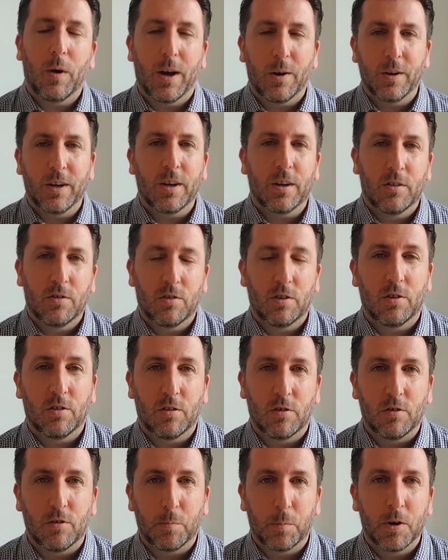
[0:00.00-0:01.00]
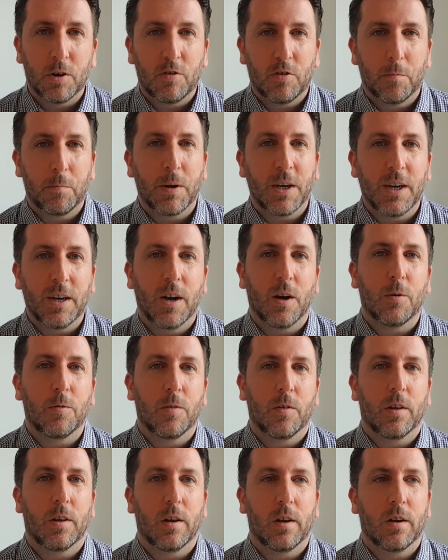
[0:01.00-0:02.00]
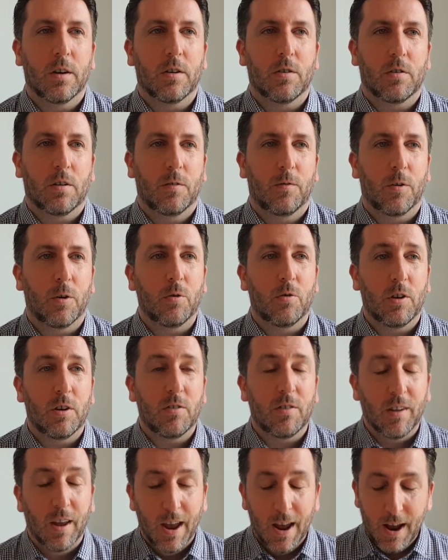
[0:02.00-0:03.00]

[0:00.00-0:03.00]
how inconsistent Spurs have been over the last few seasons.